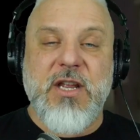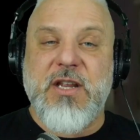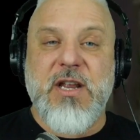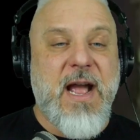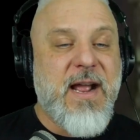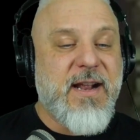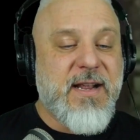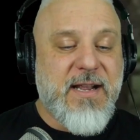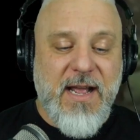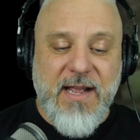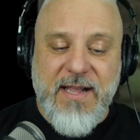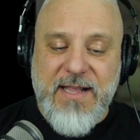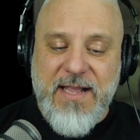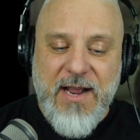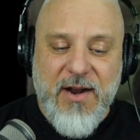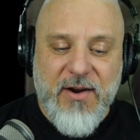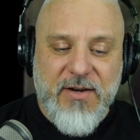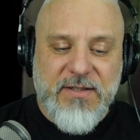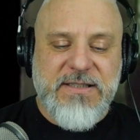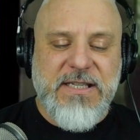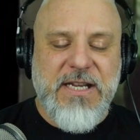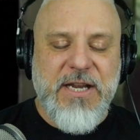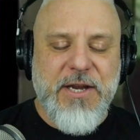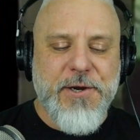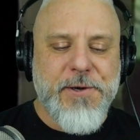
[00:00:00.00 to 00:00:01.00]
I
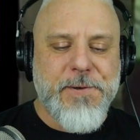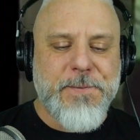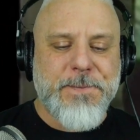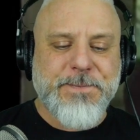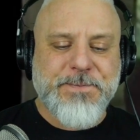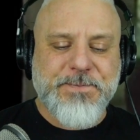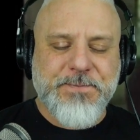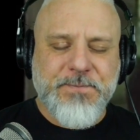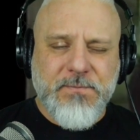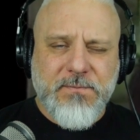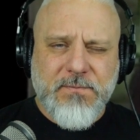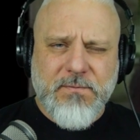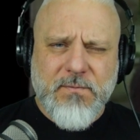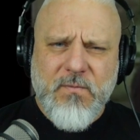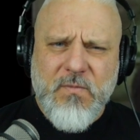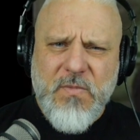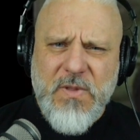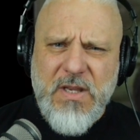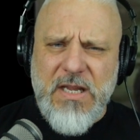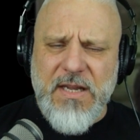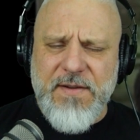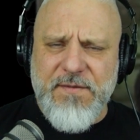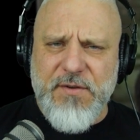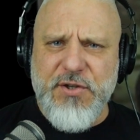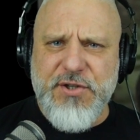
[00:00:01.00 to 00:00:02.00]
guarantee you,
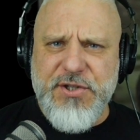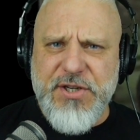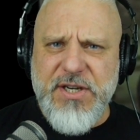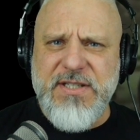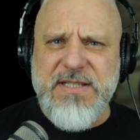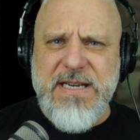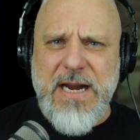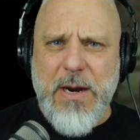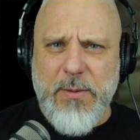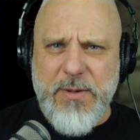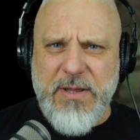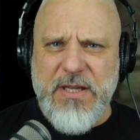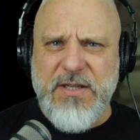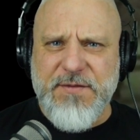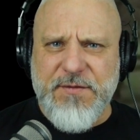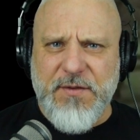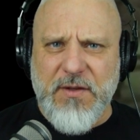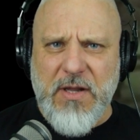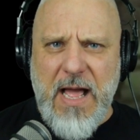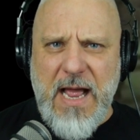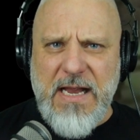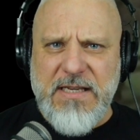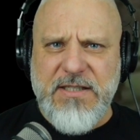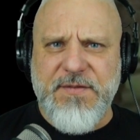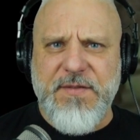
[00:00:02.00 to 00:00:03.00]
if you chi sao with this
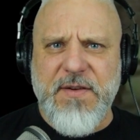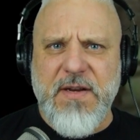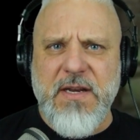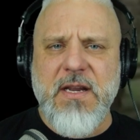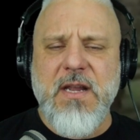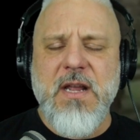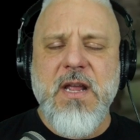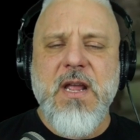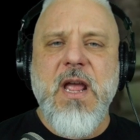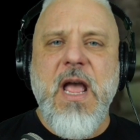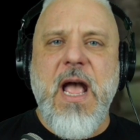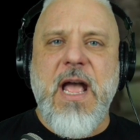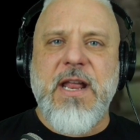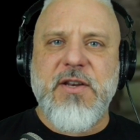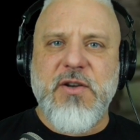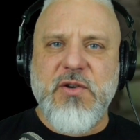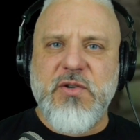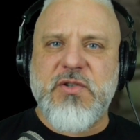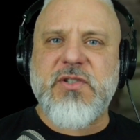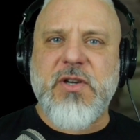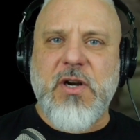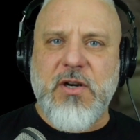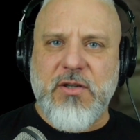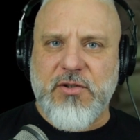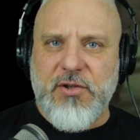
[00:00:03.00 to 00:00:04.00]
philosophy and you
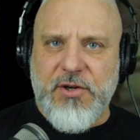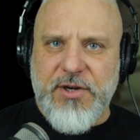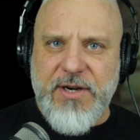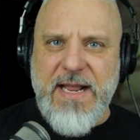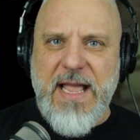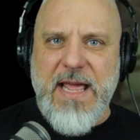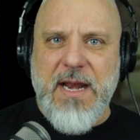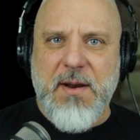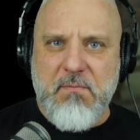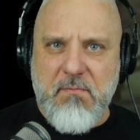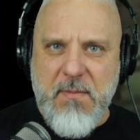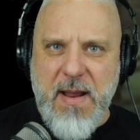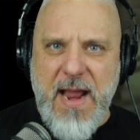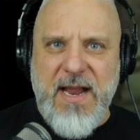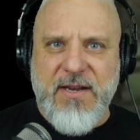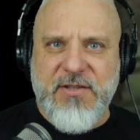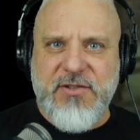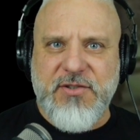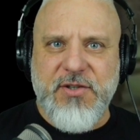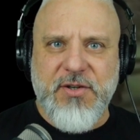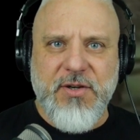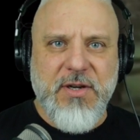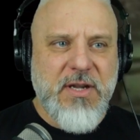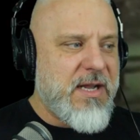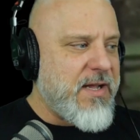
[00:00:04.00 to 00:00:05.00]
start learning how to
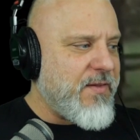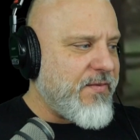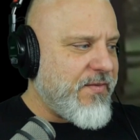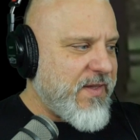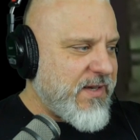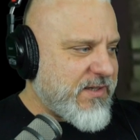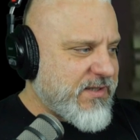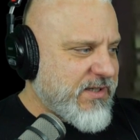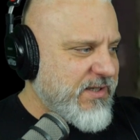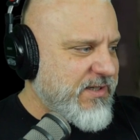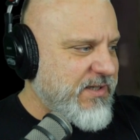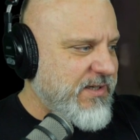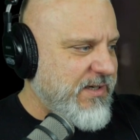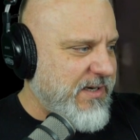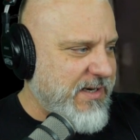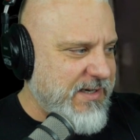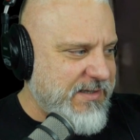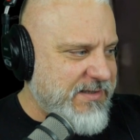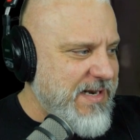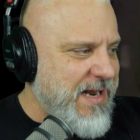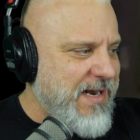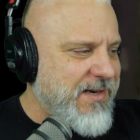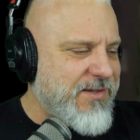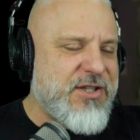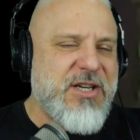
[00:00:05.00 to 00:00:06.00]
master,
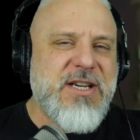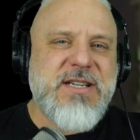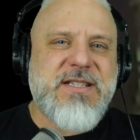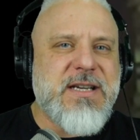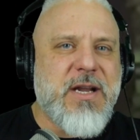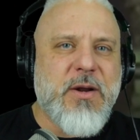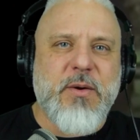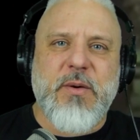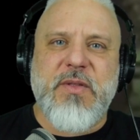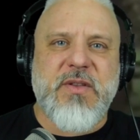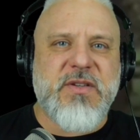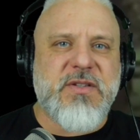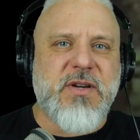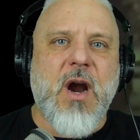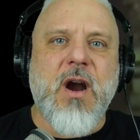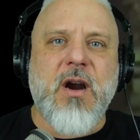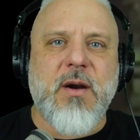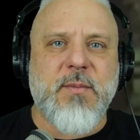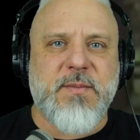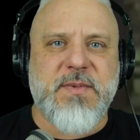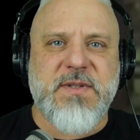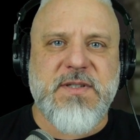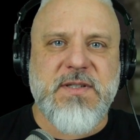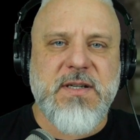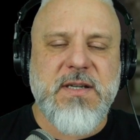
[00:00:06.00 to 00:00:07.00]
he's not chi saoing with his
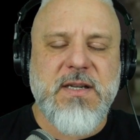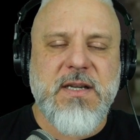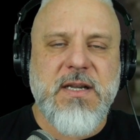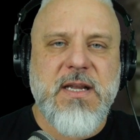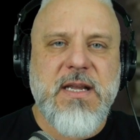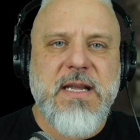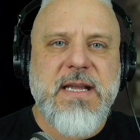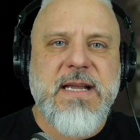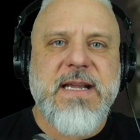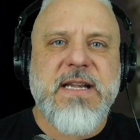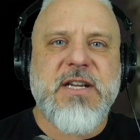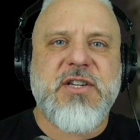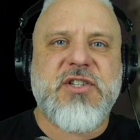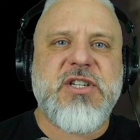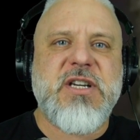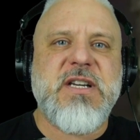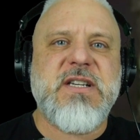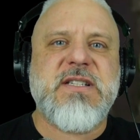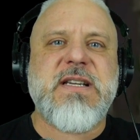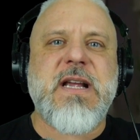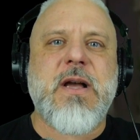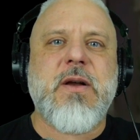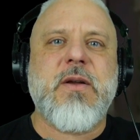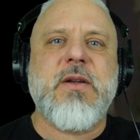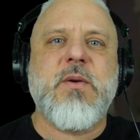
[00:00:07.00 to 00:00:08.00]
arms. He's chi
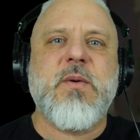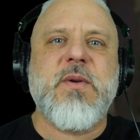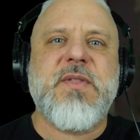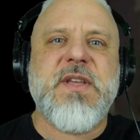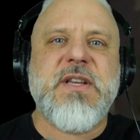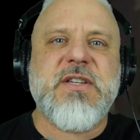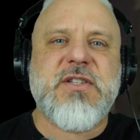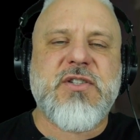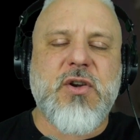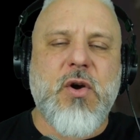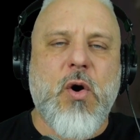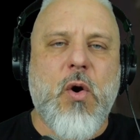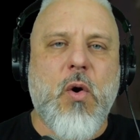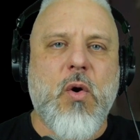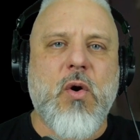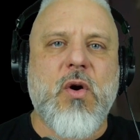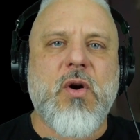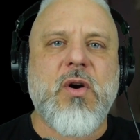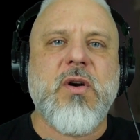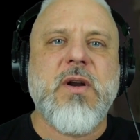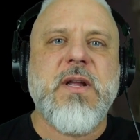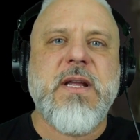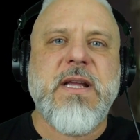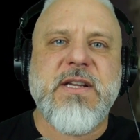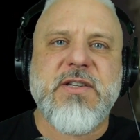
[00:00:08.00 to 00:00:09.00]
saoing with his
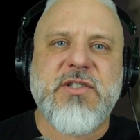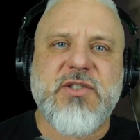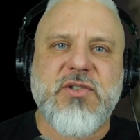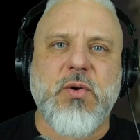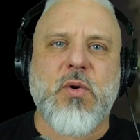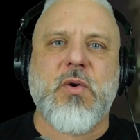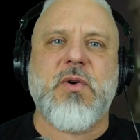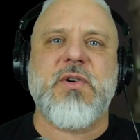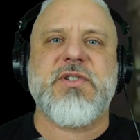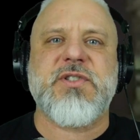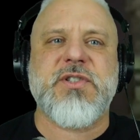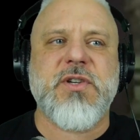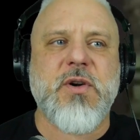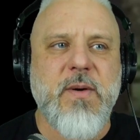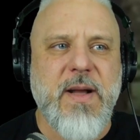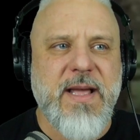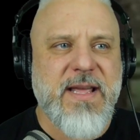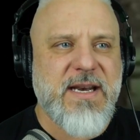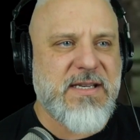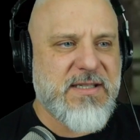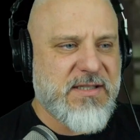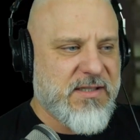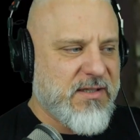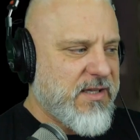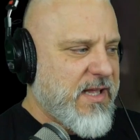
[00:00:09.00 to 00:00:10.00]
core, his torso, and
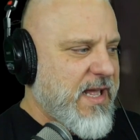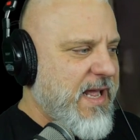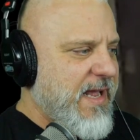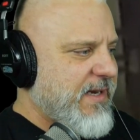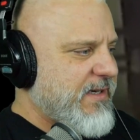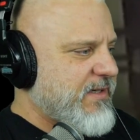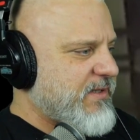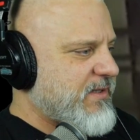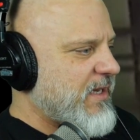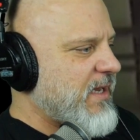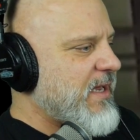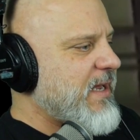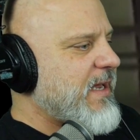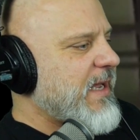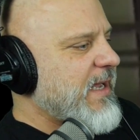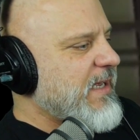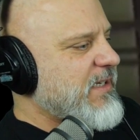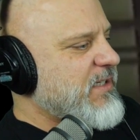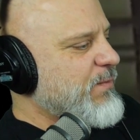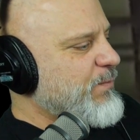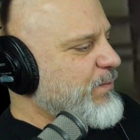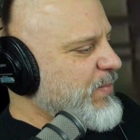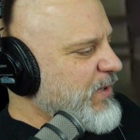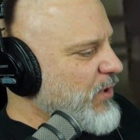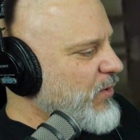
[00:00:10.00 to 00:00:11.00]
his legs.
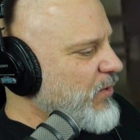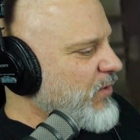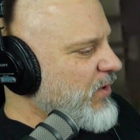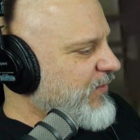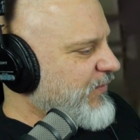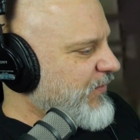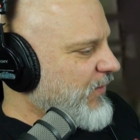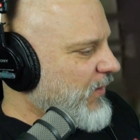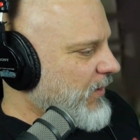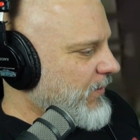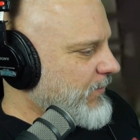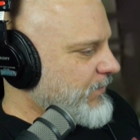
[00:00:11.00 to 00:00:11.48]
It's beautiful.